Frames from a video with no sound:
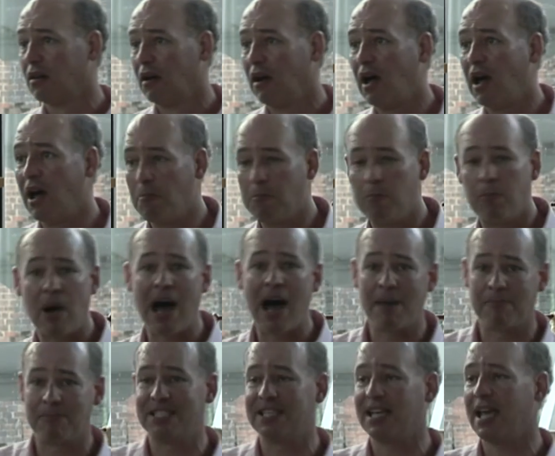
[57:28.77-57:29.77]
Uh,
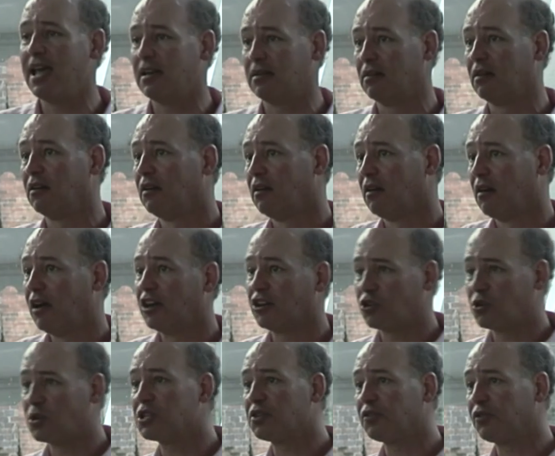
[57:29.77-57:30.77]
Pop Tate, uh,
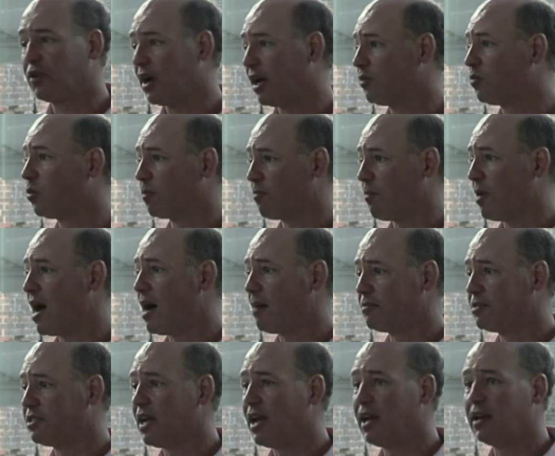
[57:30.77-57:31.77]
Christopher Edward
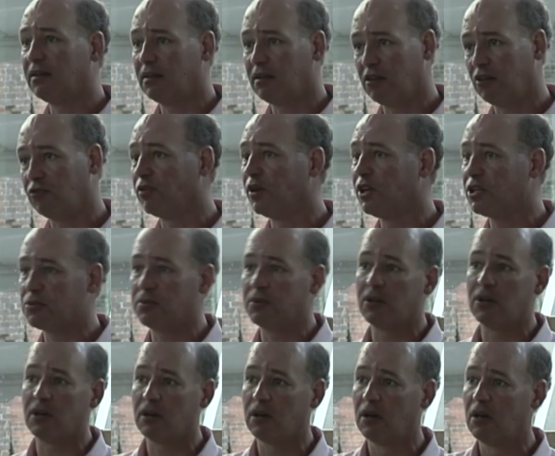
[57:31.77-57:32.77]
Pop Tate, a
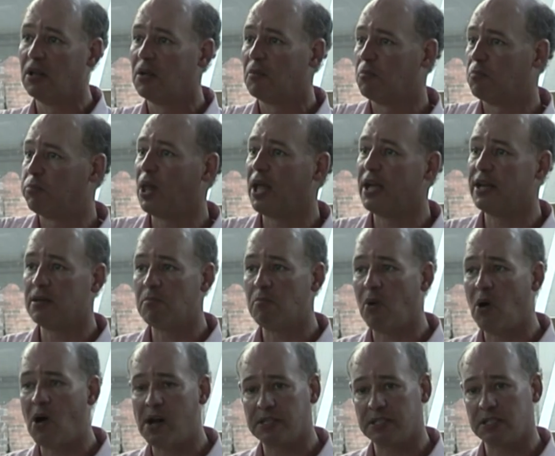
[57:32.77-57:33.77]
Richmonder, played in
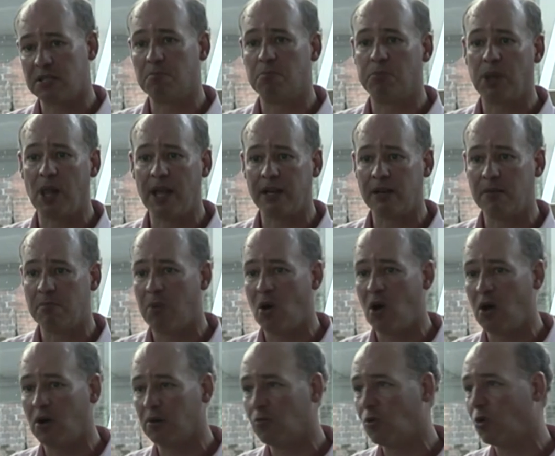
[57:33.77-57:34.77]
Boston, played in
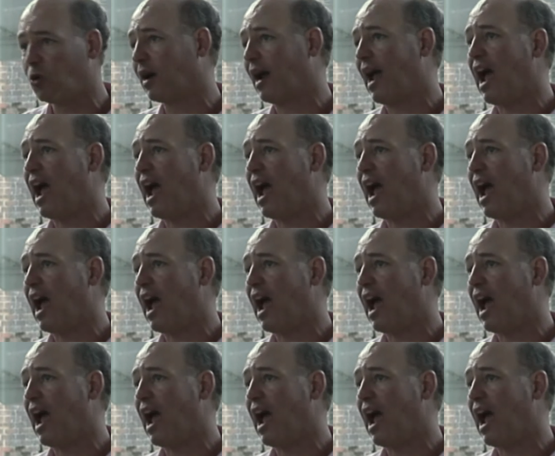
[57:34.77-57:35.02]
Baltimore.